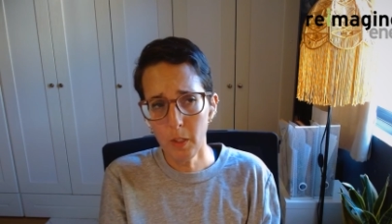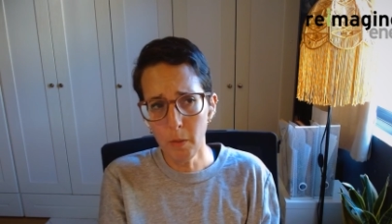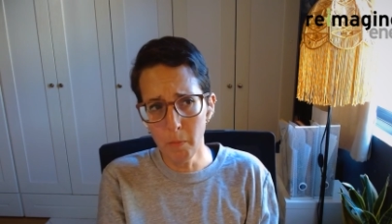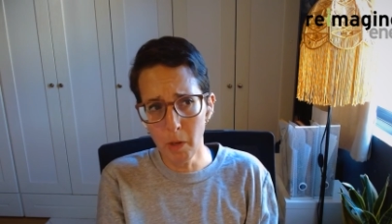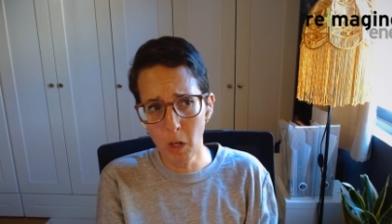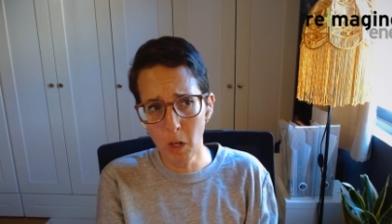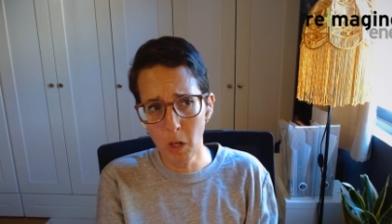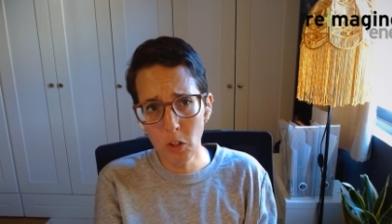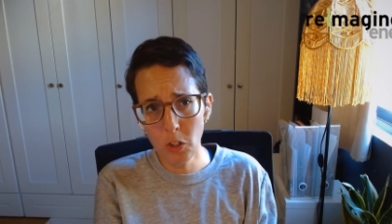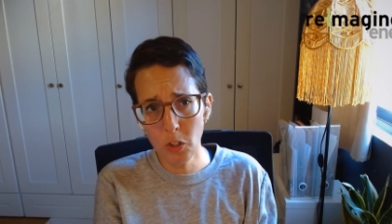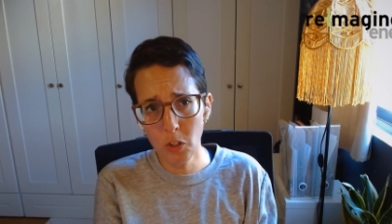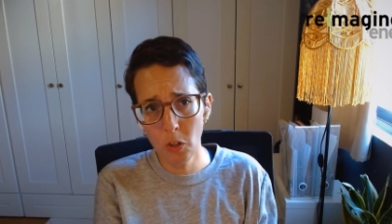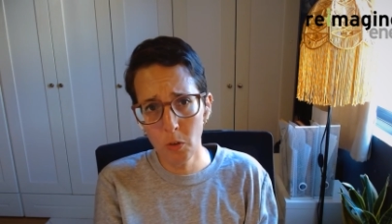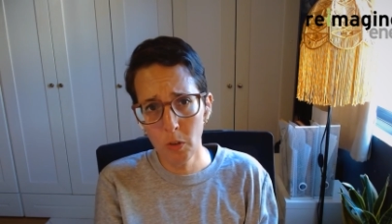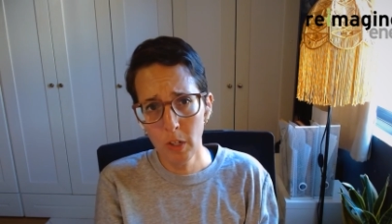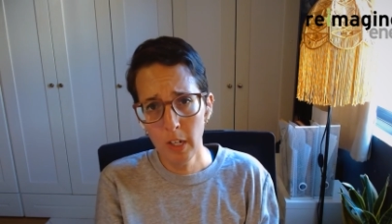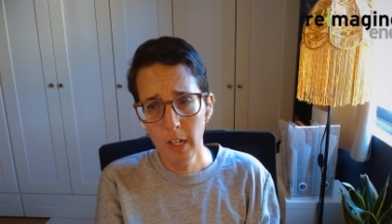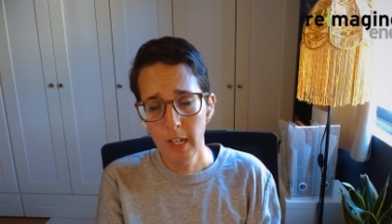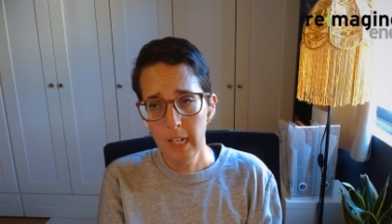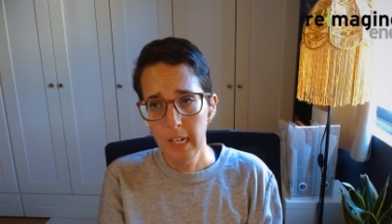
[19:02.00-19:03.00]
but
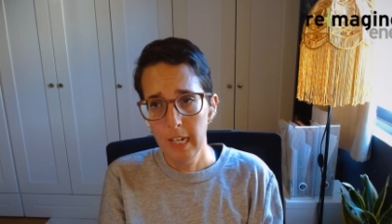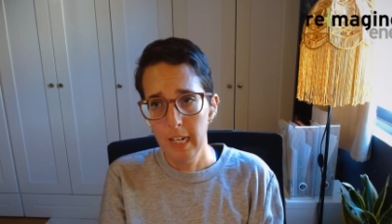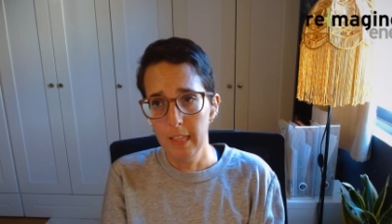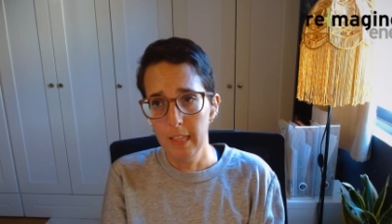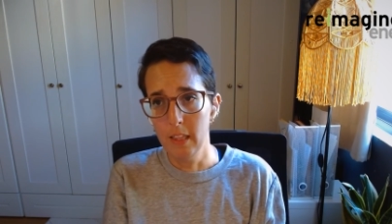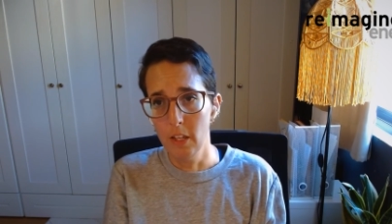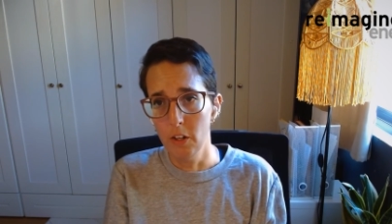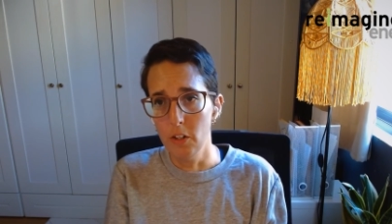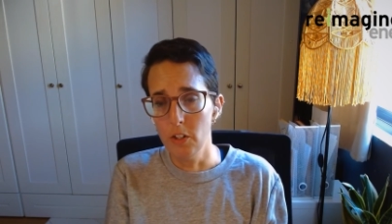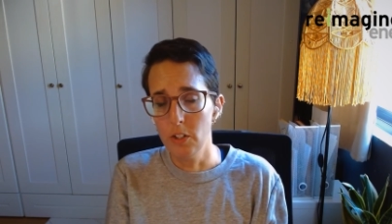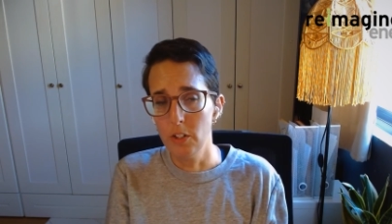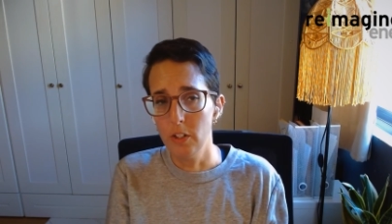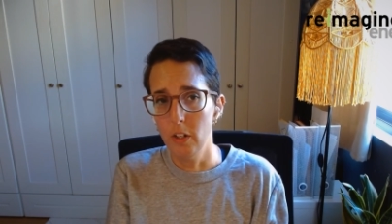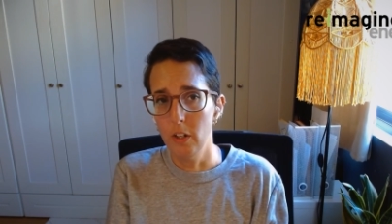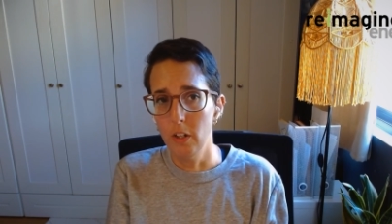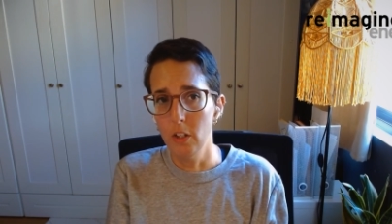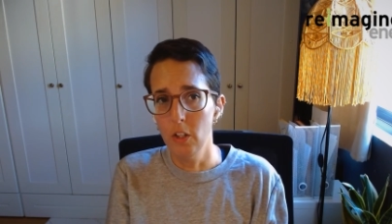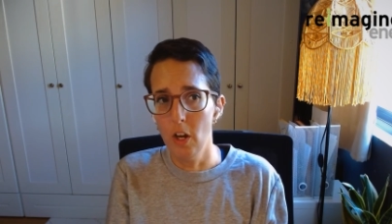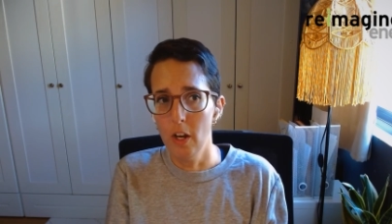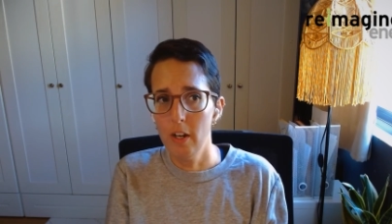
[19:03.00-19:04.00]
also there's
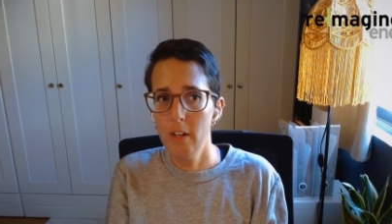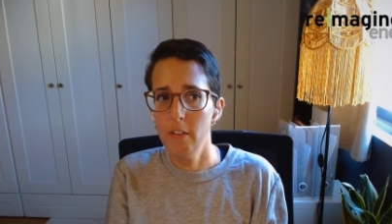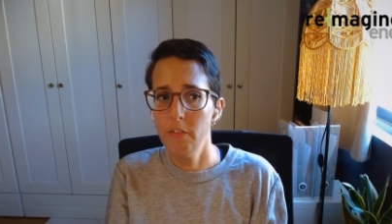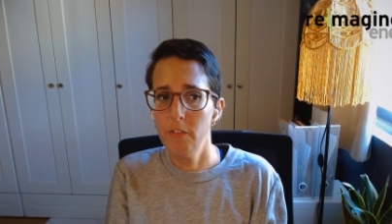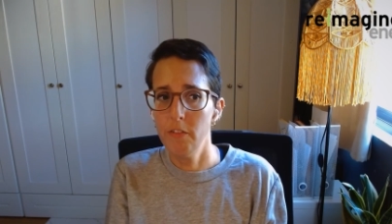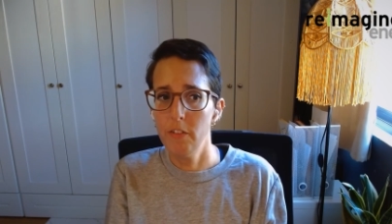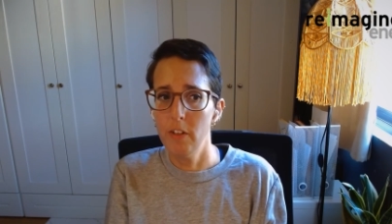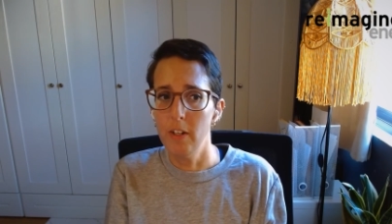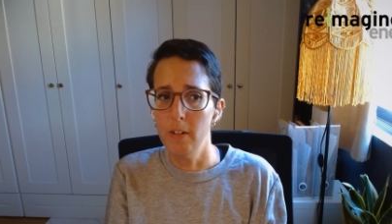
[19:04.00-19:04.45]
a lot of